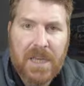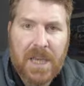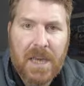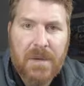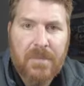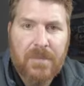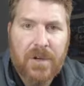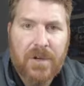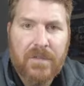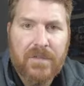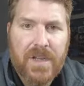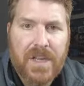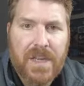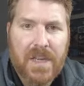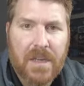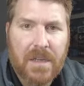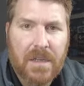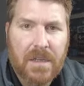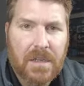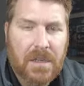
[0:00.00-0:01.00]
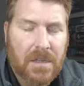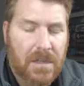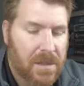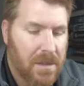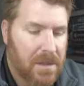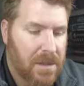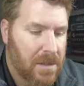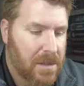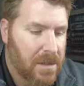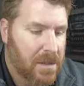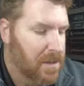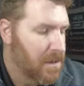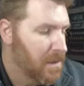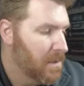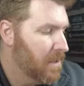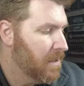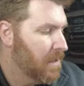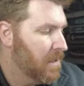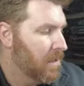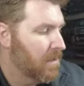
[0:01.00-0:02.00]
game or event.
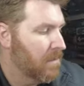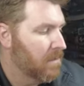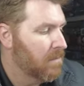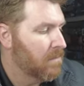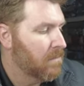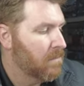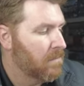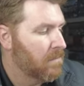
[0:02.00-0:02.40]
Oh.